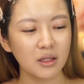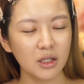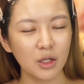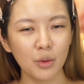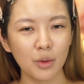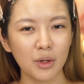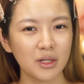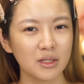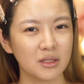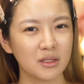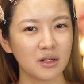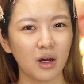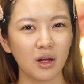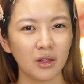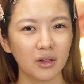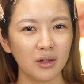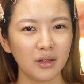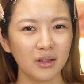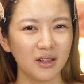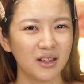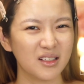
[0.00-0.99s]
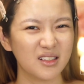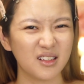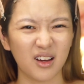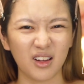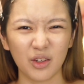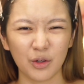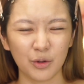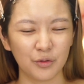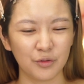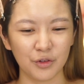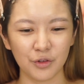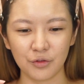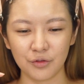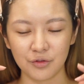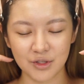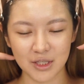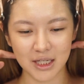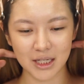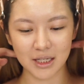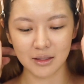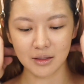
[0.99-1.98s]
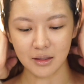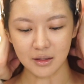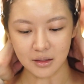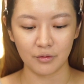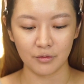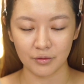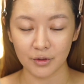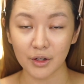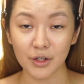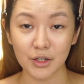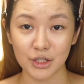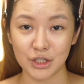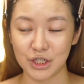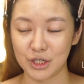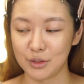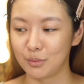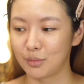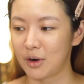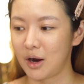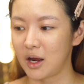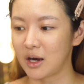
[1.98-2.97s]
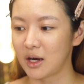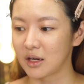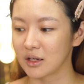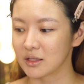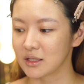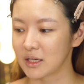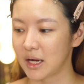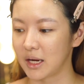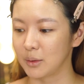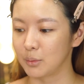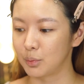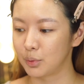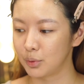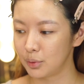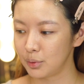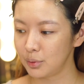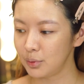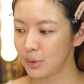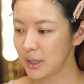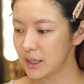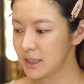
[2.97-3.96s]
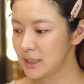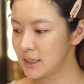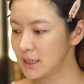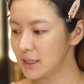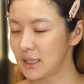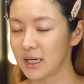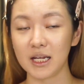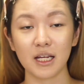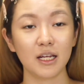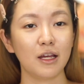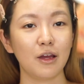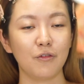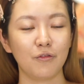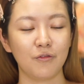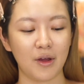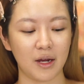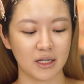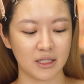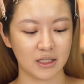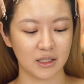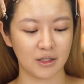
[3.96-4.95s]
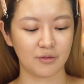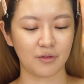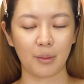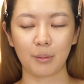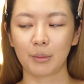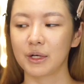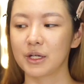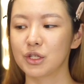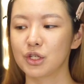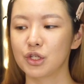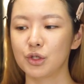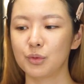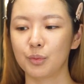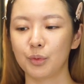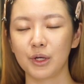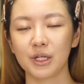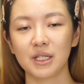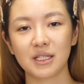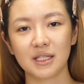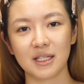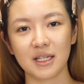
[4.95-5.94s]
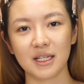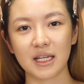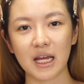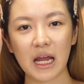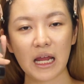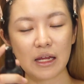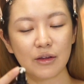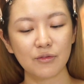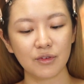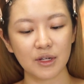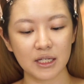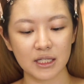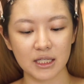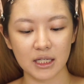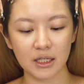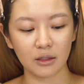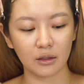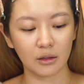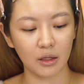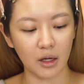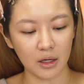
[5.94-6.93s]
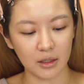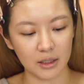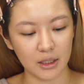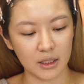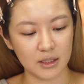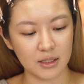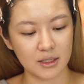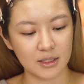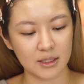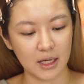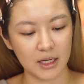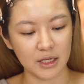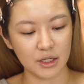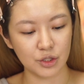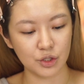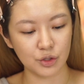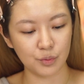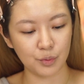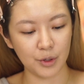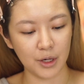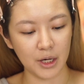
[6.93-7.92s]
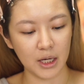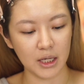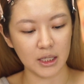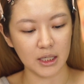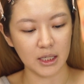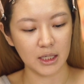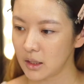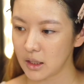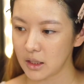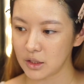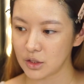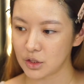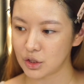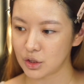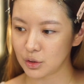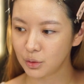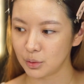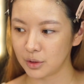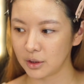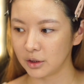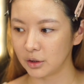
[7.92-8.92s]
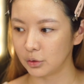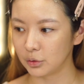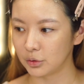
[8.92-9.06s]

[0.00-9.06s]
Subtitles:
US, $1.15. Very cheap product and pretty effective. I'm going to spritz the KVD Lock-It Setting Spray into the little